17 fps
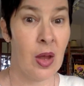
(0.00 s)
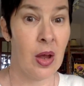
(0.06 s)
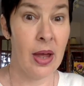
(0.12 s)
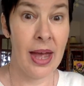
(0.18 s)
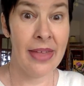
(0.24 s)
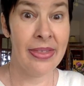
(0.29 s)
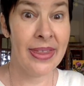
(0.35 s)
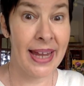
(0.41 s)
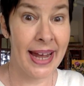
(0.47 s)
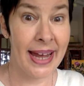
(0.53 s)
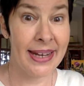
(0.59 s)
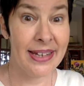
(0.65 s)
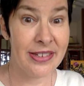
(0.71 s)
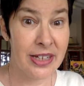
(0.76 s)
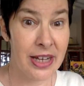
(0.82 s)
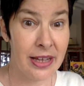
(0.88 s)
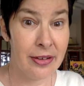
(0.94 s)
And that
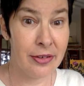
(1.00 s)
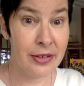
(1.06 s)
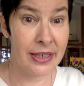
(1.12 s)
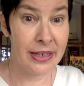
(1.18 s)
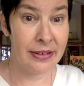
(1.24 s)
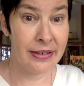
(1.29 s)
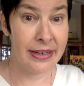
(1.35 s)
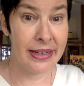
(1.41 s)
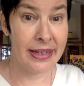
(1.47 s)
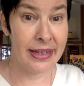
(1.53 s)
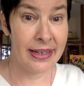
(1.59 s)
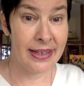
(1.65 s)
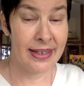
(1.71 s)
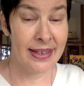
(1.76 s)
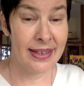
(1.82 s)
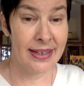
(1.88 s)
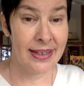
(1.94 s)
is color theory.
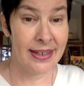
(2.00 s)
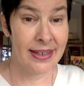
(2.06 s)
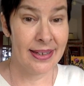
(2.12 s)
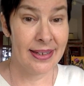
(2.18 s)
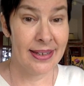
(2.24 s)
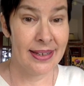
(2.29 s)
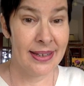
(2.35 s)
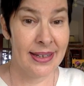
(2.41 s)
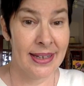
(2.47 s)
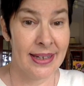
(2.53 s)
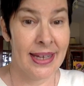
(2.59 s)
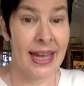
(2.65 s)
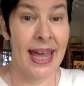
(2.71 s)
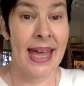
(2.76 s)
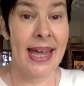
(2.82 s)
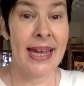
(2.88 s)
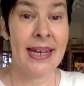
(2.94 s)

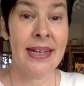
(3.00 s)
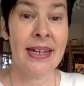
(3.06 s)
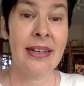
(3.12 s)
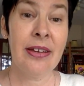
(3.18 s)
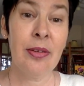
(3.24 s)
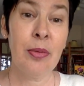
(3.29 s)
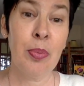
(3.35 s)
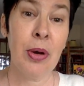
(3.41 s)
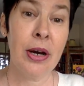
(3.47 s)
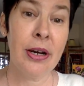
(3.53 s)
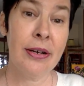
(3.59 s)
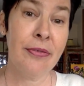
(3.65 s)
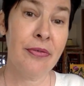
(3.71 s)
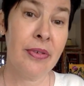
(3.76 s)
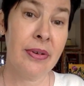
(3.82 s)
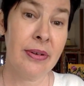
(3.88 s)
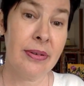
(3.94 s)
And another part of
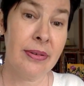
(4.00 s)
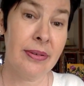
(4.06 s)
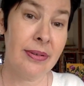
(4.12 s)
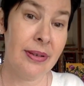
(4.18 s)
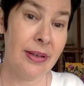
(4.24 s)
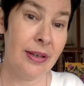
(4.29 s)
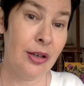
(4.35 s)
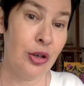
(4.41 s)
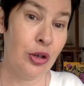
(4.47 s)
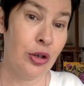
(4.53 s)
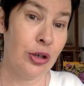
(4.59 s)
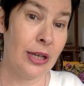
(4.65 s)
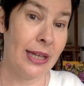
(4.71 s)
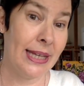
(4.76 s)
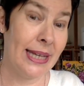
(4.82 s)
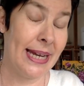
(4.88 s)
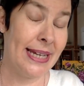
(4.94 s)
your
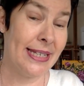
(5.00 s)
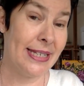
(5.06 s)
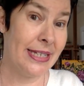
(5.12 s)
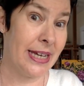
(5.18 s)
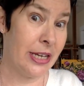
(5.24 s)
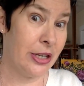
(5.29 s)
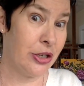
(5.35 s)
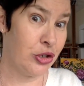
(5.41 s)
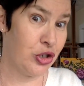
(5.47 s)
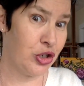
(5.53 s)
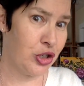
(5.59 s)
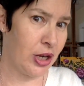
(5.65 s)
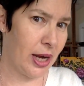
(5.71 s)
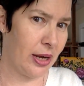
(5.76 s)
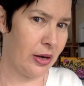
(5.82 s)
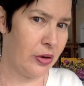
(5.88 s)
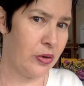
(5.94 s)
lights and
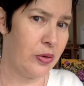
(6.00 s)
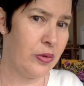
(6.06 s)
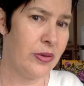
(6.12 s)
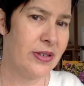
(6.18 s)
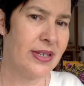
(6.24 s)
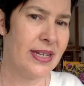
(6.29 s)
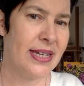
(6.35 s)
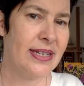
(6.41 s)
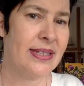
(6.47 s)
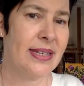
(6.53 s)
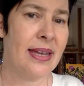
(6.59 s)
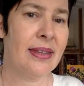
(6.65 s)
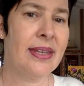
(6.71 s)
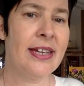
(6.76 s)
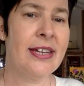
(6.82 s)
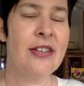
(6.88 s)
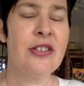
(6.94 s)
shadows is
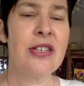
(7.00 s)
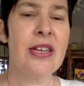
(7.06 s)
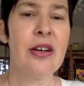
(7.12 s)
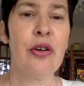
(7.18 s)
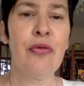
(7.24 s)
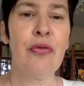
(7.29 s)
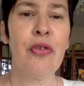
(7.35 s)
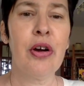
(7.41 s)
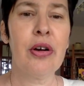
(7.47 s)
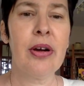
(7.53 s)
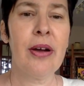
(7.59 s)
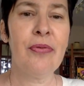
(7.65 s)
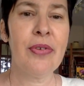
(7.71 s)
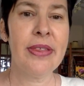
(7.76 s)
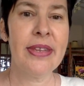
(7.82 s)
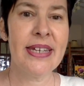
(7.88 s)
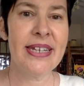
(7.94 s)
that things that are far
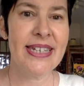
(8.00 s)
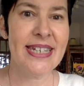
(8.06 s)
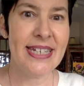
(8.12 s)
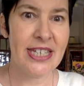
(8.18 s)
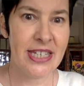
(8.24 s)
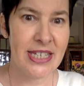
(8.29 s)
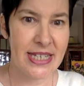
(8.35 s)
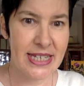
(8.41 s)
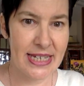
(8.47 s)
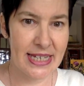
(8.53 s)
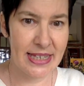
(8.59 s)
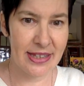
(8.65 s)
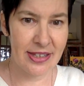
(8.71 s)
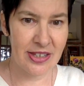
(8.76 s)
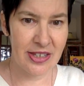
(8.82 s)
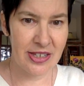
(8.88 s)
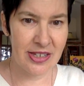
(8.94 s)
off in the
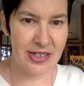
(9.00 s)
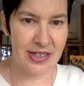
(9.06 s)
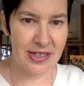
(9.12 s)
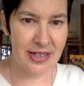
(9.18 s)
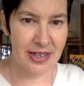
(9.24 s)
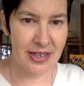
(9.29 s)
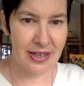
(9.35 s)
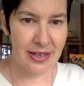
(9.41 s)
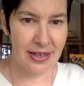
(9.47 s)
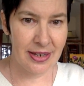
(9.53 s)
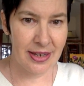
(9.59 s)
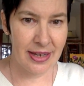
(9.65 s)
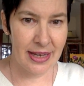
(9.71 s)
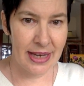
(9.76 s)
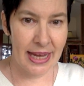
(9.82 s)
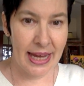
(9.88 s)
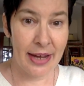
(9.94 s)
distance
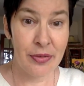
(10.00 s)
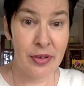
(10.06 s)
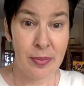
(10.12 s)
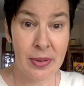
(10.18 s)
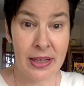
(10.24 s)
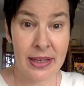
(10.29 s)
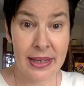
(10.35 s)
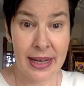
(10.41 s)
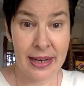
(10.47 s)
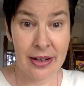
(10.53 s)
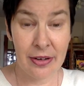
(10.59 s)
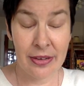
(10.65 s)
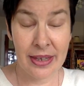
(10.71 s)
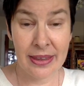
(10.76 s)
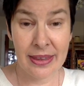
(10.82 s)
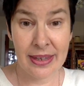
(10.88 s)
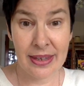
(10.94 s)
have to be lighter
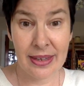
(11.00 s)
than